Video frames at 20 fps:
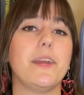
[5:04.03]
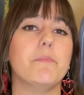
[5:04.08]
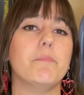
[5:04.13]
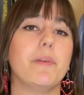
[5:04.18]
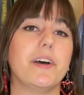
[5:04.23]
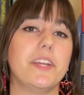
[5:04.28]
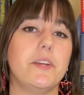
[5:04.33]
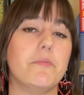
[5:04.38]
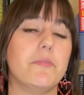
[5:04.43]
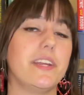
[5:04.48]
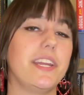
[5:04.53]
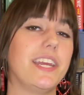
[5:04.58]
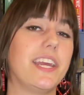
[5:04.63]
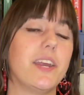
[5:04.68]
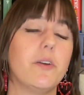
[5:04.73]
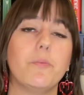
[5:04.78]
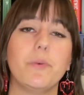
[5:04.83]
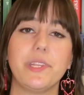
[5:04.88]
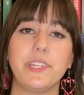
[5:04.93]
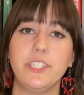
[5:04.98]
buddy reading
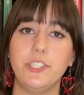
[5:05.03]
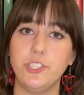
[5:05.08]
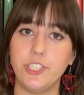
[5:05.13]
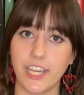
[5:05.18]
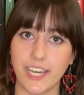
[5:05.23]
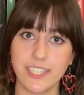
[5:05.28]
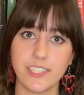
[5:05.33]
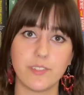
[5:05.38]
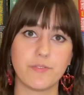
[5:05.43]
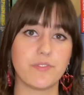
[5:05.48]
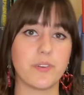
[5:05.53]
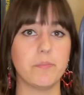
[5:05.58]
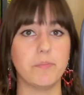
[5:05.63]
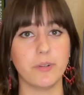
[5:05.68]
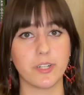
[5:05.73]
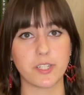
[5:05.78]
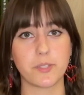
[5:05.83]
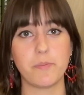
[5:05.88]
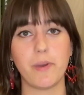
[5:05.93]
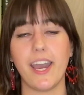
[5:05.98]
it with Jess from
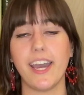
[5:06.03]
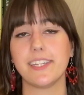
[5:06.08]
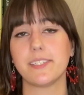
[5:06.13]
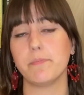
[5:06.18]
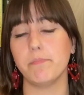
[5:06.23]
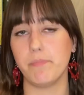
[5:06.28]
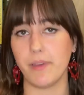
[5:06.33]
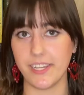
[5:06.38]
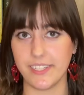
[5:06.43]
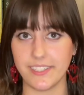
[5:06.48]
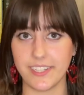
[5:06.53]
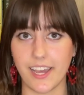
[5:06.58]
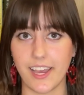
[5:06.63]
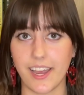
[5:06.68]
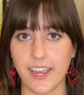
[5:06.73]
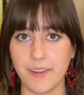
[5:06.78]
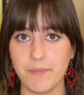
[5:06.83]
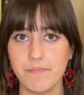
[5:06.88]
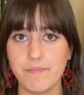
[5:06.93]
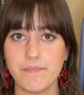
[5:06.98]
Books Past
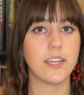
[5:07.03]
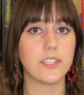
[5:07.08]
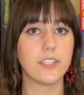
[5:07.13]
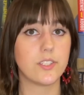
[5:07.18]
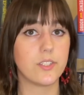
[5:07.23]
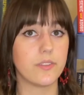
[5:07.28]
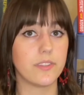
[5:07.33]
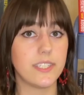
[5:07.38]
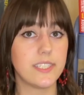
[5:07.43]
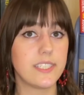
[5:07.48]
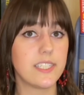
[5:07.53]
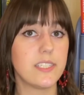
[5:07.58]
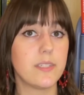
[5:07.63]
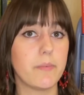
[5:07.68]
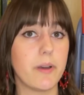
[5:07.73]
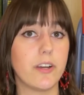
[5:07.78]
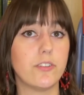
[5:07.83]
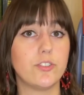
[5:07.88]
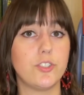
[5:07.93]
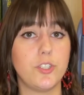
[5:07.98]
Bedtime. So this is
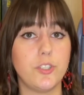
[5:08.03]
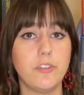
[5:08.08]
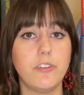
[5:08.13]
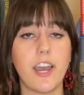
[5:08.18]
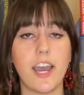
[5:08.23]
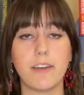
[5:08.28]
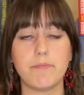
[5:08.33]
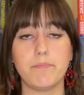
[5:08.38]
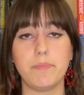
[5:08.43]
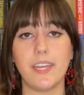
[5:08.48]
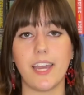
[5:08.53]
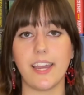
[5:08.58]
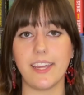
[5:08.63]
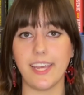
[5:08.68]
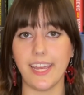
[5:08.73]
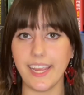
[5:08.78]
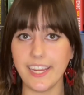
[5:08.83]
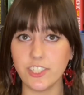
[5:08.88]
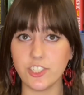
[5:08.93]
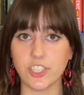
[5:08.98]
about two FBI
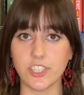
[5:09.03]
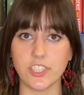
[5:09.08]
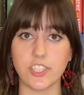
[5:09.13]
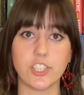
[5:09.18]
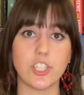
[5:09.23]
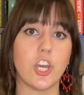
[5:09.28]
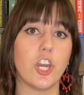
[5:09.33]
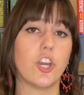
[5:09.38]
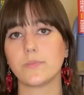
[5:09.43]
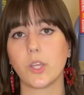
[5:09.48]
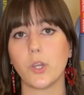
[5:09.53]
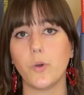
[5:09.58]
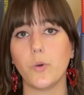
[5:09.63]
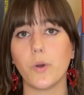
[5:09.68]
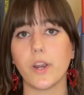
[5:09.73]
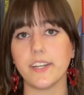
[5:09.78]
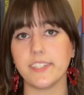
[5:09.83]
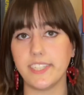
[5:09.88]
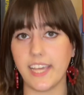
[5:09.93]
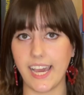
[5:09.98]
agents who
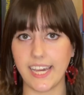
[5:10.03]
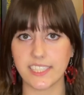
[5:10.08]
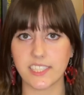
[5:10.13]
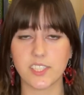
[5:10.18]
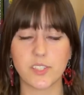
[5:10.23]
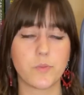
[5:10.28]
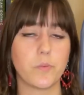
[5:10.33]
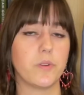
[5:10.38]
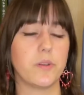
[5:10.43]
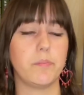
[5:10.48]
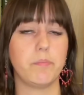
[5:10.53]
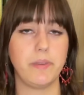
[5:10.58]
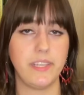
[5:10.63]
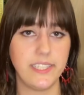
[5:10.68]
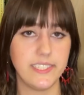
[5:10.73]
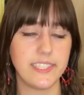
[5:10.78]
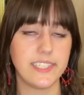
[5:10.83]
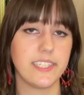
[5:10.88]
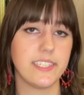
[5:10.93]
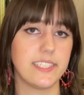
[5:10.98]
are tasked with
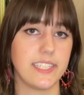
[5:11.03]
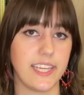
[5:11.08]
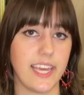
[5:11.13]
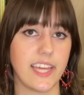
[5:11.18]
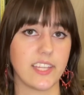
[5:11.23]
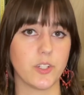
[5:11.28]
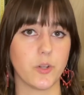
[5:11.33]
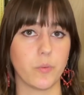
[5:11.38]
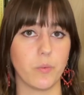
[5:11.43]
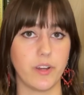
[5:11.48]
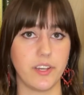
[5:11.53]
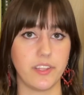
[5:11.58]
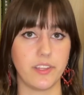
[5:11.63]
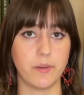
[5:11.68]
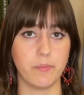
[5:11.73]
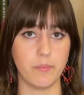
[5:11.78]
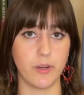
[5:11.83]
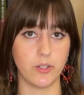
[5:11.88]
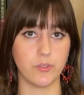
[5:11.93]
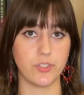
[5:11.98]
piecing together one of the
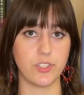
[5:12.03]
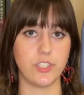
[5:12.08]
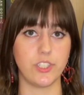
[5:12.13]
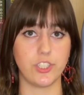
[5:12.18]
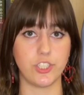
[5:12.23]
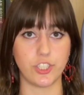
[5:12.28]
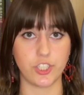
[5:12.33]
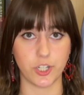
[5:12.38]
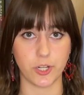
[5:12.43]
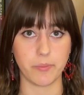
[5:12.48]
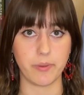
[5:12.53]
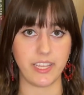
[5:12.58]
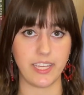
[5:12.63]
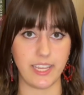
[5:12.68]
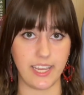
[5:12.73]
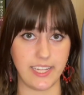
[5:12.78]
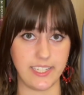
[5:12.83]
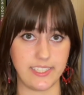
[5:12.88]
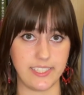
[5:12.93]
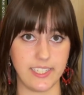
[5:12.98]
most disturbing
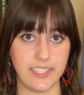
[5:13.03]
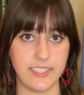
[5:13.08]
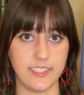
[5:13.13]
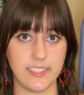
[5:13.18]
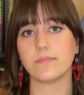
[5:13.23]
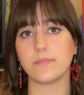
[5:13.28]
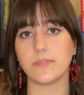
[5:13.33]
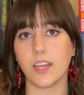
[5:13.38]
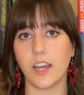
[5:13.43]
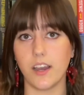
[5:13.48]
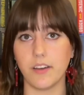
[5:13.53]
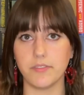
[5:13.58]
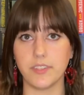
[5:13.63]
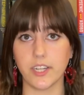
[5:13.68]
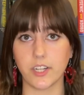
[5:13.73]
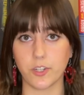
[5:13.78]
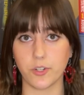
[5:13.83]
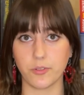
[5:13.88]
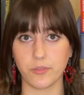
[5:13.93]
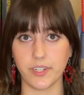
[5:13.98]
cases of
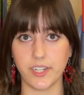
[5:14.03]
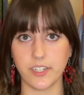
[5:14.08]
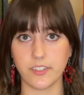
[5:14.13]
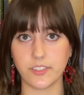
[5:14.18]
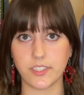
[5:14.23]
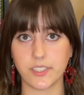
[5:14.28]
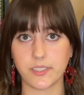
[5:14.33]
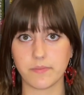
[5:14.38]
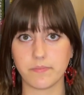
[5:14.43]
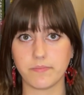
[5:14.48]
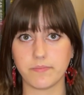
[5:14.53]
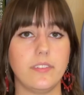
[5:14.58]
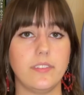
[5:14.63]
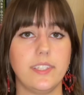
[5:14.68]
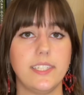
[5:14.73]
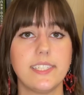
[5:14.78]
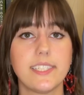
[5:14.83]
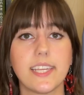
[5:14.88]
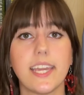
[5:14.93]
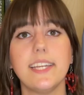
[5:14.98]
their careers.
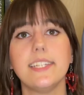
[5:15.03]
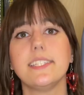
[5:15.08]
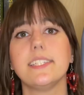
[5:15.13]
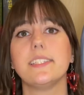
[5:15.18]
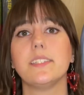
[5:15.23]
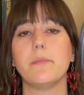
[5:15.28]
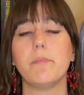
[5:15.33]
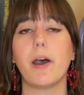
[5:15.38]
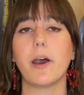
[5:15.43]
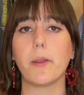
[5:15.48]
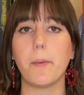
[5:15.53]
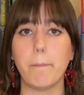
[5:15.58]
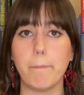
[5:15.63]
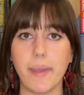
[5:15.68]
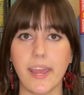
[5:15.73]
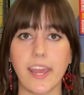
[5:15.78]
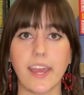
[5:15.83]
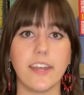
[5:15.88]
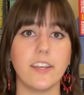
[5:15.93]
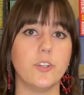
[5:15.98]
This case is about a
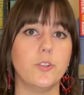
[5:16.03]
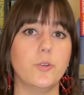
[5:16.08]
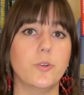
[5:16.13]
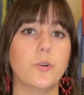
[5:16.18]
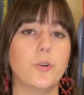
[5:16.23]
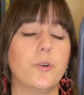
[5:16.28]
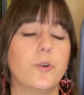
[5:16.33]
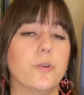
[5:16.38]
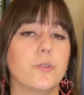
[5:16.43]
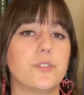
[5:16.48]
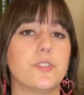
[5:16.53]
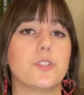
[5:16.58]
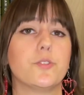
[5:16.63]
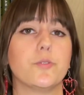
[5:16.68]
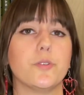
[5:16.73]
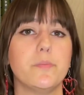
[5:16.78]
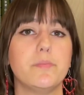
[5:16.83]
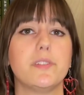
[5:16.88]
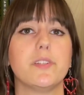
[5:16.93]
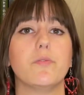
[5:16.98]
man who holds
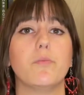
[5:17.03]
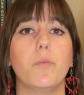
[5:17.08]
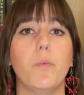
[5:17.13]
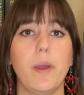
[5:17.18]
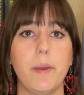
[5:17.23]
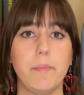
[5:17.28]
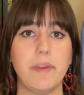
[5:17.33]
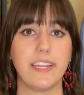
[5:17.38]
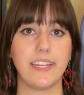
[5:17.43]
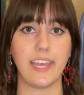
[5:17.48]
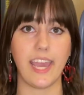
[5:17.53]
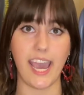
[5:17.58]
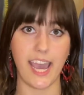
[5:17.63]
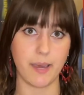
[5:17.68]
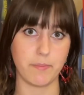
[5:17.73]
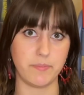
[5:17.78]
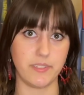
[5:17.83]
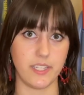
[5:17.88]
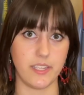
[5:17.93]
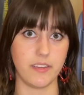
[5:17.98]
groups of women
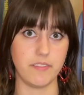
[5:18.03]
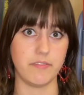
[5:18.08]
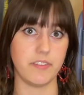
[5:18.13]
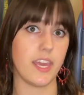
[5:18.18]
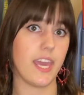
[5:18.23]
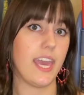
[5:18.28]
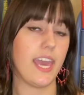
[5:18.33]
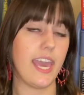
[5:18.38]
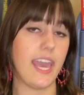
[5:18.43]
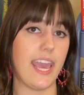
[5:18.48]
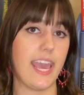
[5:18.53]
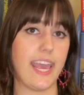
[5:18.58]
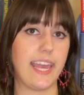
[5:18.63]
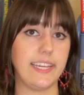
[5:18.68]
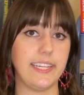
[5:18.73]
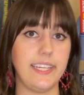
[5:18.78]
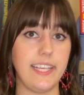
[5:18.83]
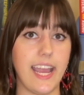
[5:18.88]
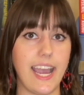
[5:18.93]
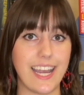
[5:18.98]
captive, and
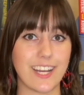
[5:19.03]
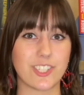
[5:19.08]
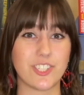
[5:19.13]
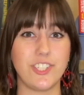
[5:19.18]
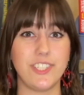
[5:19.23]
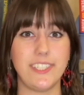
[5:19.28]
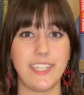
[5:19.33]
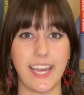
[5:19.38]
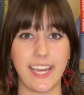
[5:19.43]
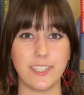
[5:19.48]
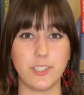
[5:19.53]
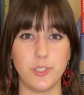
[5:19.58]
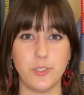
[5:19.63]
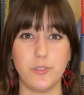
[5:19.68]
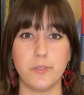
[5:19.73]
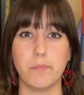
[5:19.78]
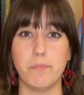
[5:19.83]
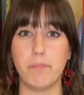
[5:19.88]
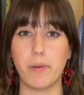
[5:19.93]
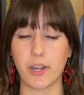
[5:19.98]
he actually
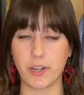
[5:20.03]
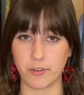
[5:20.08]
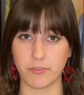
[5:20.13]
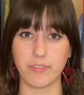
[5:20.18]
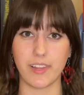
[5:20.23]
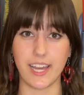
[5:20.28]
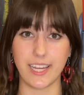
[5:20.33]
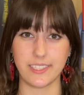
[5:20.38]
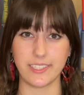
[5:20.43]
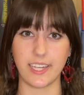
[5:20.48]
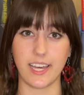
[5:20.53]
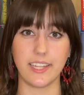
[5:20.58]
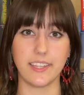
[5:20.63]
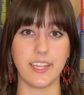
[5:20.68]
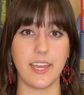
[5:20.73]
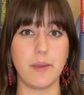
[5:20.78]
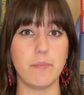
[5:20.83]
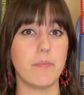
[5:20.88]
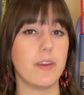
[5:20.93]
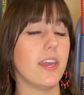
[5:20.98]
tattoos butterflies on
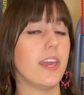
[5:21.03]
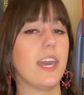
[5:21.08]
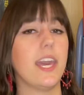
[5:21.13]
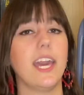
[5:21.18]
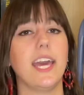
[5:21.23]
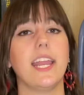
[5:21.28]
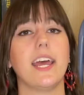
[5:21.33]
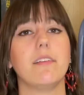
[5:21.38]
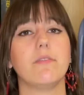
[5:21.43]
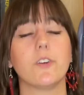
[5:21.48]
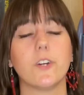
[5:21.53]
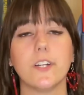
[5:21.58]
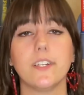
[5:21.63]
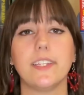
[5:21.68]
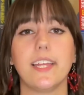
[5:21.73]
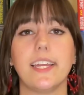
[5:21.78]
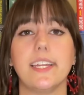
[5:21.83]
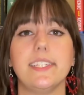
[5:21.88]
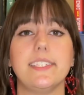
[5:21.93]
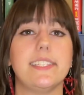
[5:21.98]
them. And I've heard
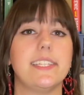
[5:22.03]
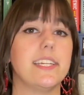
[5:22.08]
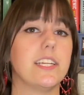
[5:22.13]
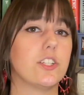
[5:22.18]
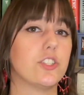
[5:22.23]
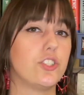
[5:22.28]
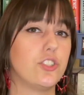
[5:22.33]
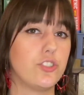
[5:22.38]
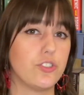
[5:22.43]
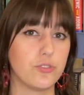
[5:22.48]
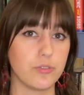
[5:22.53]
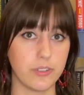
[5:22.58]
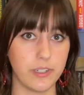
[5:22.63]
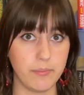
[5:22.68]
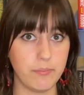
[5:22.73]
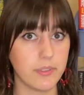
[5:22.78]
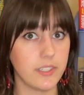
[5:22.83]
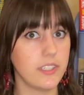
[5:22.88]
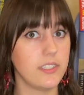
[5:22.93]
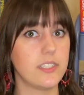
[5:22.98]
that it's an
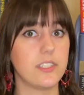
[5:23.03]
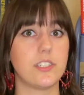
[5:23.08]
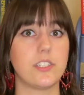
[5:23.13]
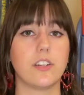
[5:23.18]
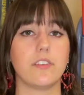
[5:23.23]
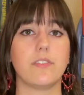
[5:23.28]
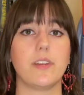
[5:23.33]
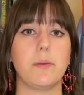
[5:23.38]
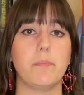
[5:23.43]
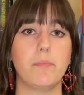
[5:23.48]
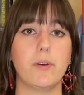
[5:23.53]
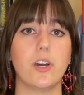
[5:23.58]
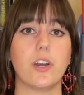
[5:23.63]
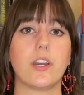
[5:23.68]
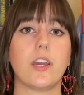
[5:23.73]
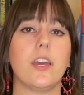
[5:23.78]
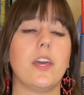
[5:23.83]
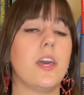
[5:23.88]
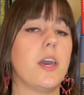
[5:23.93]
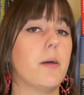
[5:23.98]
extremely disturbing
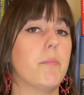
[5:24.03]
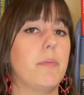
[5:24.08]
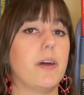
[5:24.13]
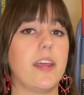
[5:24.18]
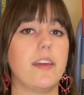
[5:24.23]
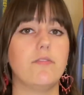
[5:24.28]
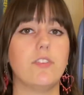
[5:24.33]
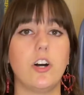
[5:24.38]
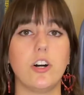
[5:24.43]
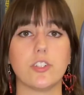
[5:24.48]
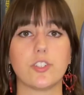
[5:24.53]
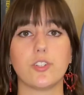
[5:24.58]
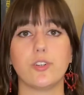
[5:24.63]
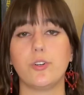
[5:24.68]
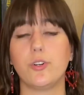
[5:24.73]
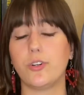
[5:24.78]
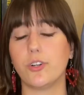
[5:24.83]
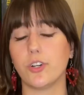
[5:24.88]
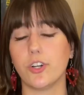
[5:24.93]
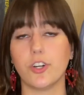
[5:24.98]
book, but I've also
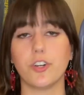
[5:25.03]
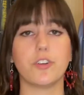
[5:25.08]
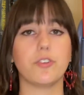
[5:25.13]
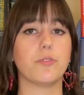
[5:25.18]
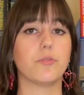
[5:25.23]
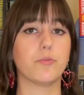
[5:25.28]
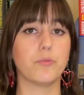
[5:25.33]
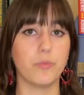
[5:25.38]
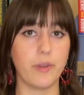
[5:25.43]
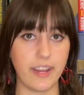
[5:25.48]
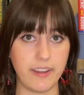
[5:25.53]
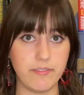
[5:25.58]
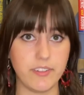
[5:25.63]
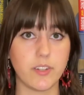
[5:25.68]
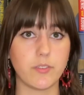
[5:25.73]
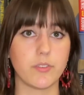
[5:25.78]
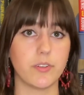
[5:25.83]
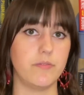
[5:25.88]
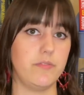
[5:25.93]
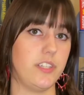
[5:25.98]
heard
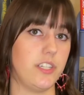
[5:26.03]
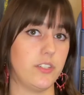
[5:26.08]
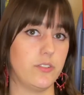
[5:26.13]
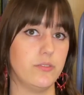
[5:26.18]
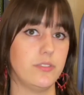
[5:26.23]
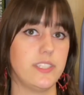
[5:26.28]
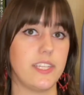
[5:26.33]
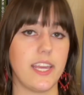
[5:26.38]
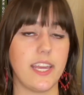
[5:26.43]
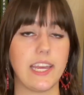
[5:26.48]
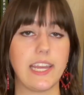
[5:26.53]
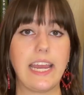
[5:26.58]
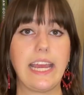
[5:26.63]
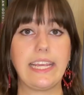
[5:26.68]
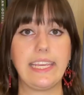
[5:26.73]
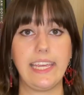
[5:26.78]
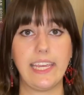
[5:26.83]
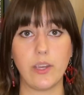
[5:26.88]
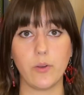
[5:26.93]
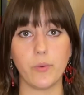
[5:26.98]
raving reviews, and I
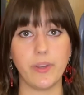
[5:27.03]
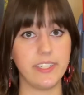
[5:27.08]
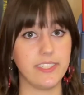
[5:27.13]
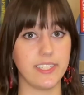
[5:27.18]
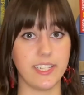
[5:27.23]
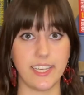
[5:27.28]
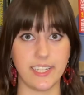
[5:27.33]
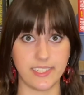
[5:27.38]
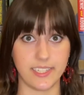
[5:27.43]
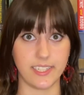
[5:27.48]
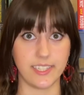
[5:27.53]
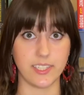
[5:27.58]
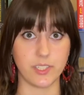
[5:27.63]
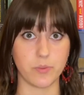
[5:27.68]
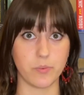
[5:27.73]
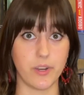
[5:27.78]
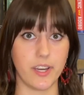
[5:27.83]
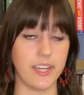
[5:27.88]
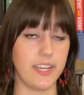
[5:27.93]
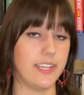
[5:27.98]
can't wait to get to this
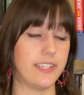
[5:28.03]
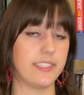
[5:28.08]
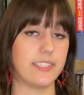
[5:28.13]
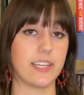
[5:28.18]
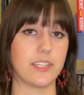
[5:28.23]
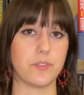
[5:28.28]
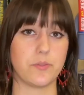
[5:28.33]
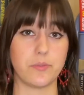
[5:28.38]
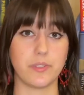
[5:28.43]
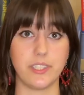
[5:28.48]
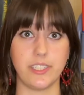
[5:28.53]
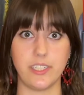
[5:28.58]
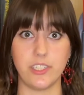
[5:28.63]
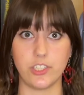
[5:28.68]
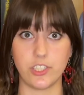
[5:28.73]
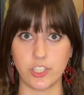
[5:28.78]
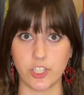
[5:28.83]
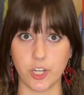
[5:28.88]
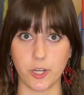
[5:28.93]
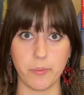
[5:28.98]
one. It sounds really
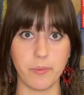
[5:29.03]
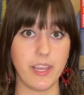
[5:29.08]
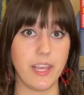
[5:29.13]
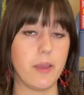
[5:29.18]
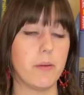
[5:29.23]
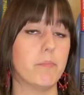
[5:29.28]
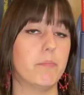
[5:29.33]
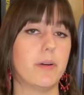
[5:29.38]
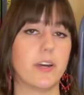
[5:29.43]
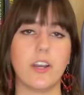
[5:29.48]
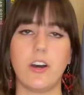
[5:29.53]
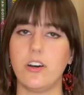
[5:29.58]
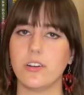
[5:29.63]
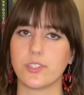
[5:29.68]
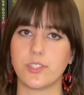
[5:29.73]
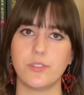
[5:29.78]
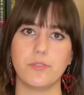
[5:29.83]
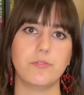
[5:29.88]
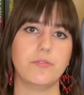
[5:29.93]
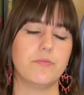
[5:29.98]
disturbing, but
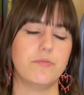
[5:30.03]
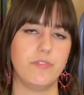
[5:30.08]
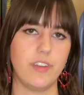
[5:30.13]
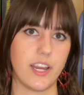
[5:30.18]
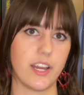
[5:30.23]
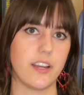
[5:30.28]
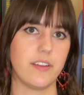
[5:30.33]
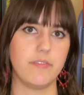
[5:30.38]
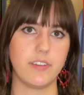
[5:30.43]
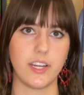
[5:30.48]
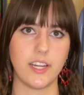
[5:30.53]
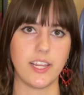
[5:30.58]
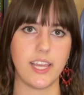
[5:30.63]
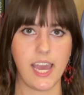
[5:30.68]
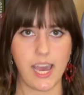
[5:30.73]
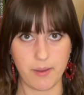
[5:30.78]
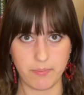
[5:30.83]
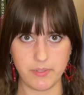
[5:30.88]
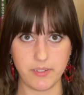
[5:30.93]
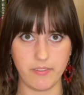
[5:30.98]
also very, very
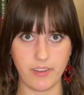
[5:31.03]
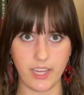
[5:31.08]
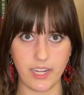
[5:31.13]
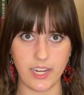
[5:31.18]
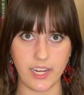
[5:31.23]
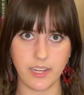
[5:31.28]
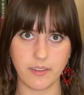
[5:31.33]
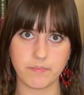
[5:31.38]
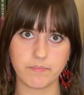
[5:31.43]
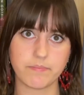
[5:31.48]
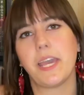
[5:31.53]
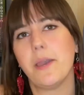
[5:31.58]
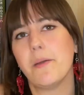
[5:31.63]
captivating.